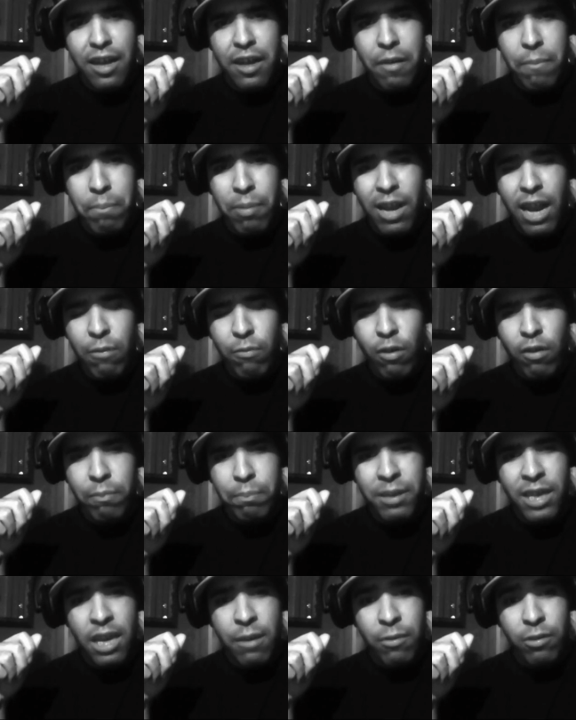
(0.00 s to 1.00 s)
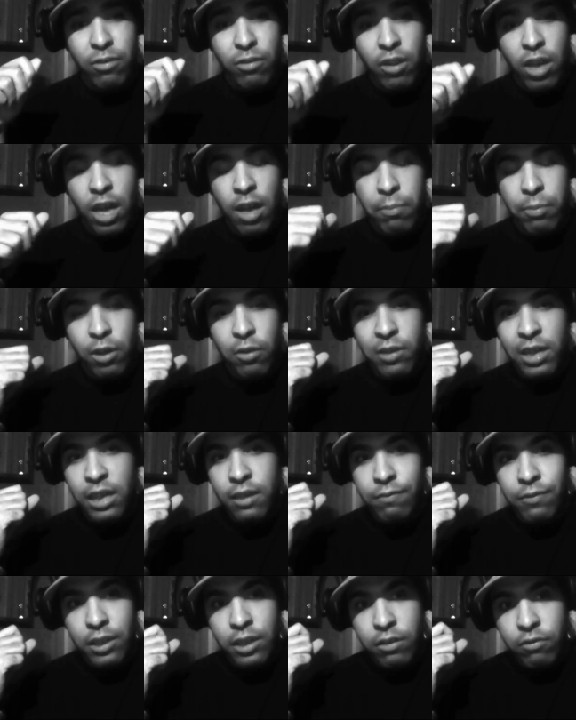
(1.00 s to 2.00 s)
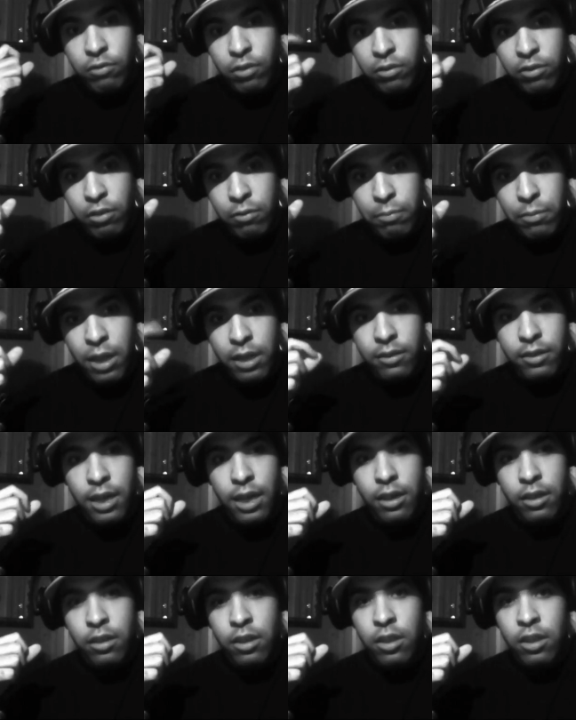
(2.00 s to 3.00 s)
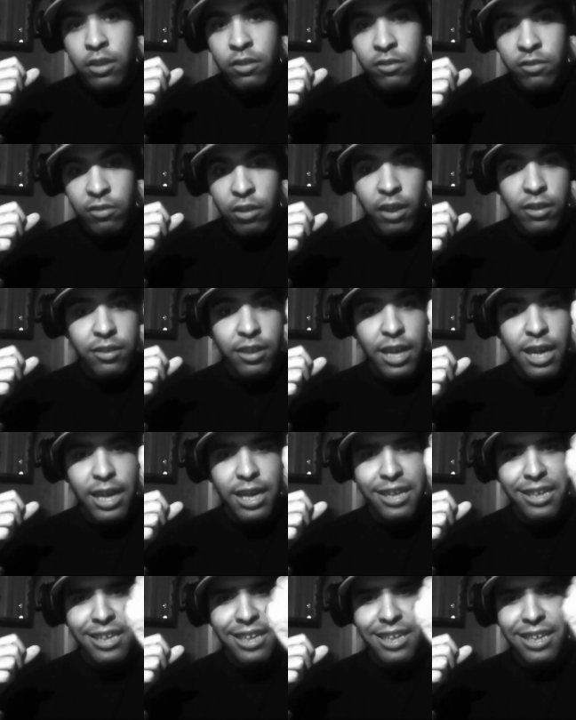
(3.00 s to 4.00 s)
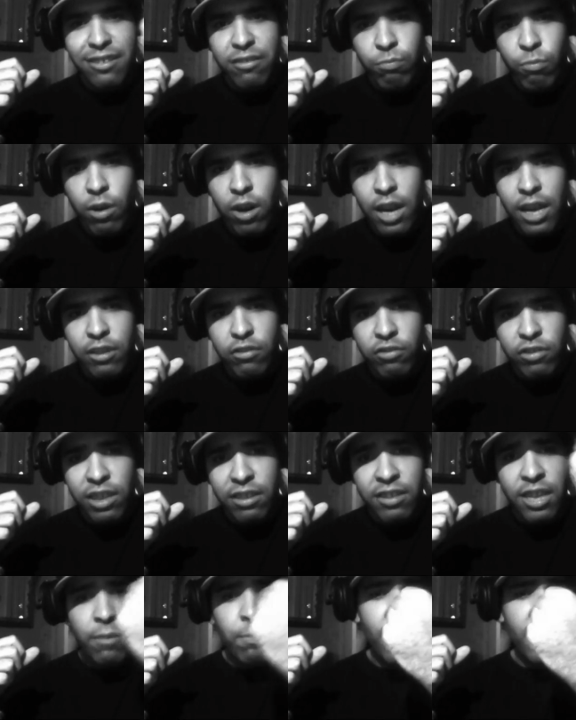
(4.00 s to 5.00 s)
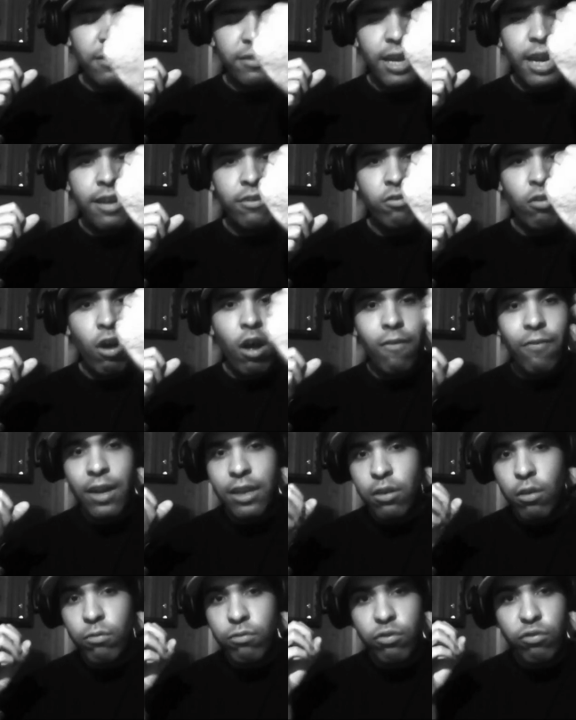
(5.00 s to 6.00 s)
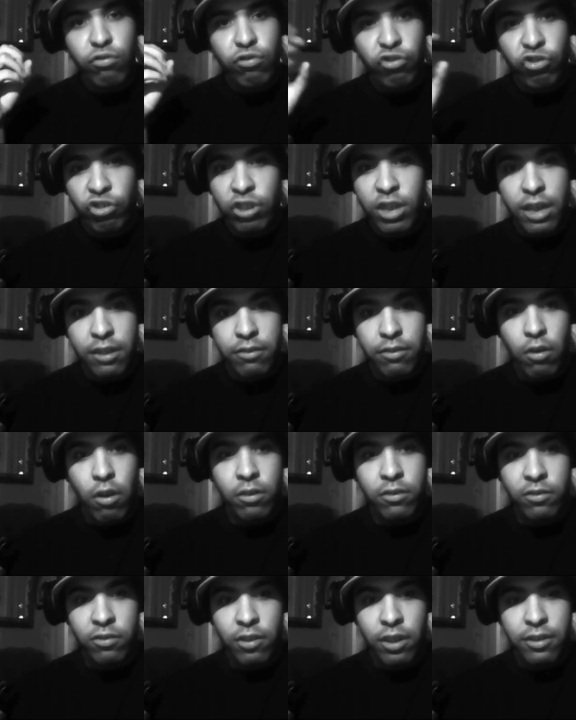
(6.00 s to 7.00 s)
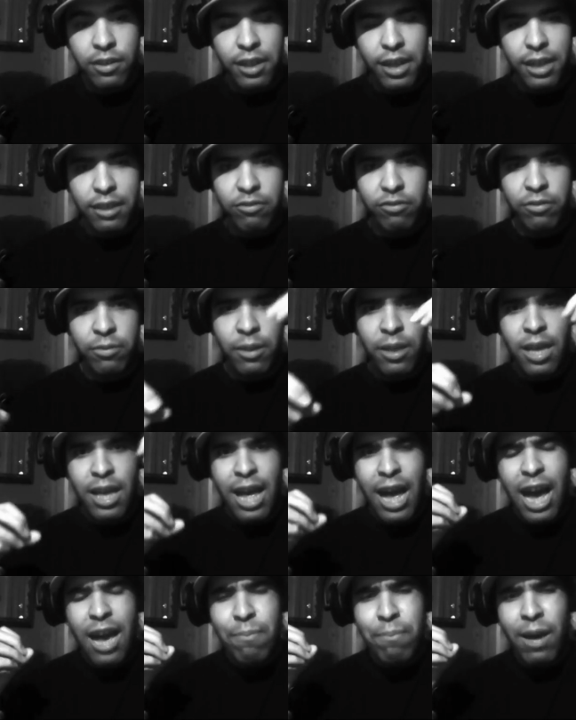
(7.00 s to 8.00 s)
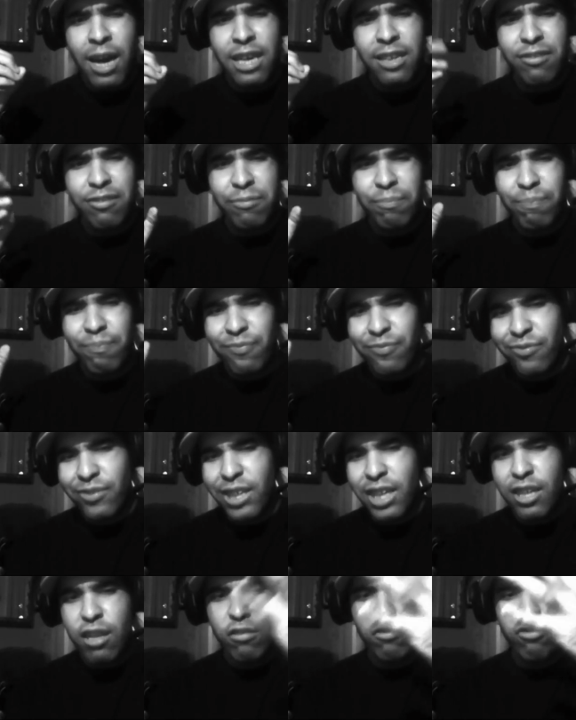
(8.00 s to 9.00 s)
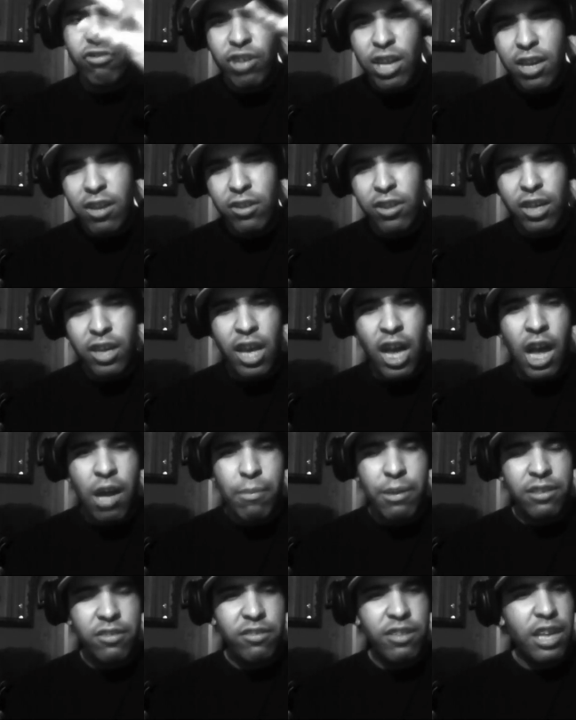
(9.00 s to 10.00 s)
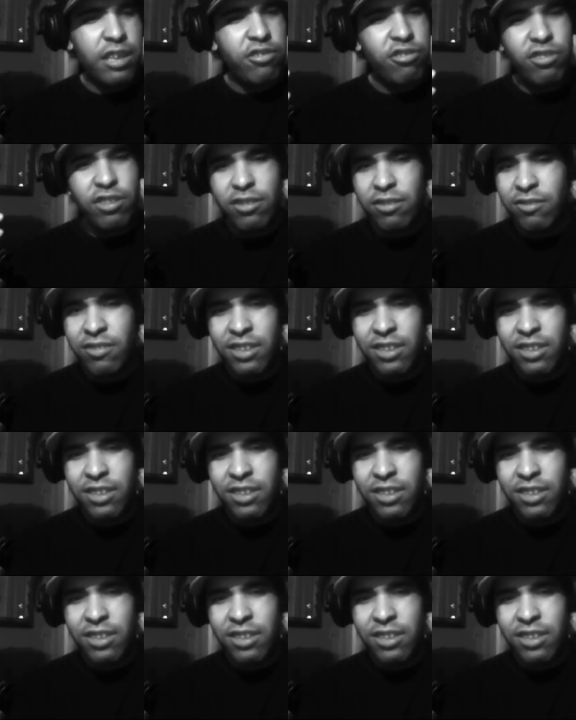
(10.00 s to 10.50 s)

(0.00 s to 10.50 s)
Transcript: But I won't be able to upload any videos until Monday. Sunday is where I usually take my days off. I don't do shit on Sundays. I might, you know, check in the comment sections